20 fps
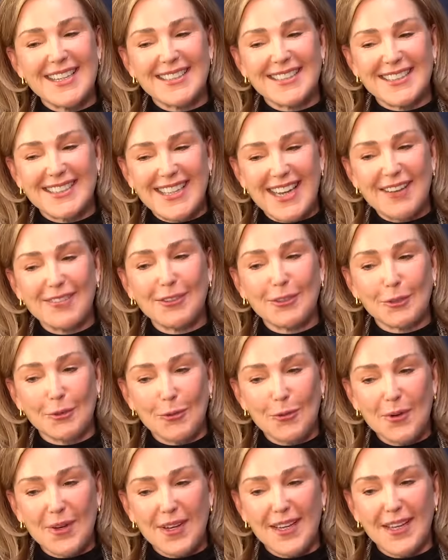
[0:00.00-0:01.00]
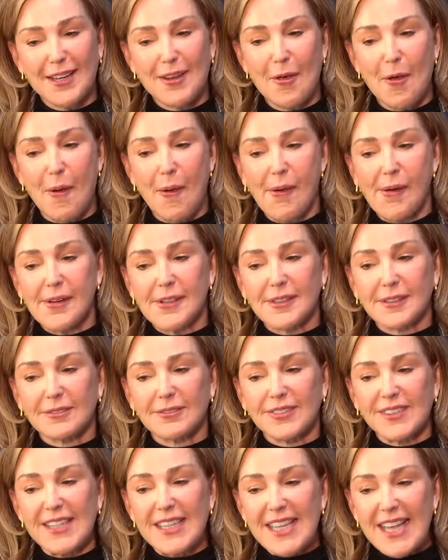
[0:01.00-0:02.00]
is David Lloyd
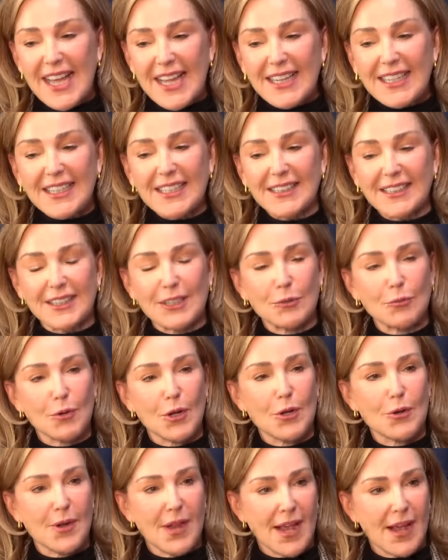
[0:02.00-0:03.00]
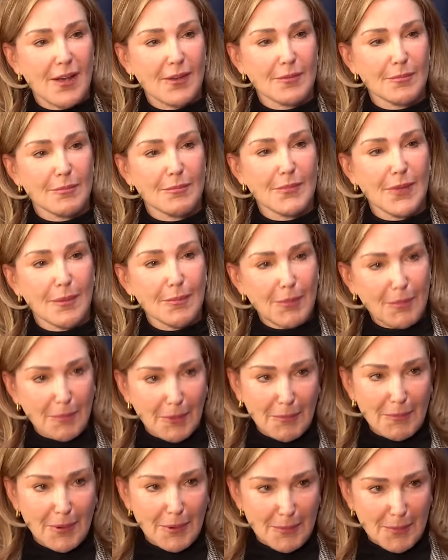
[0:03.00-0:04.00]
phonetically wrote out
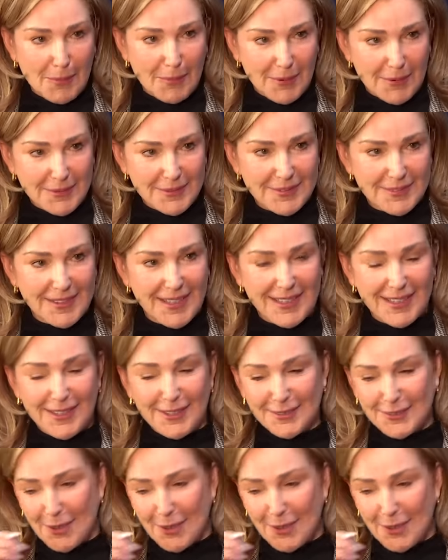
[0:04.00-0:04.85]
mubba Like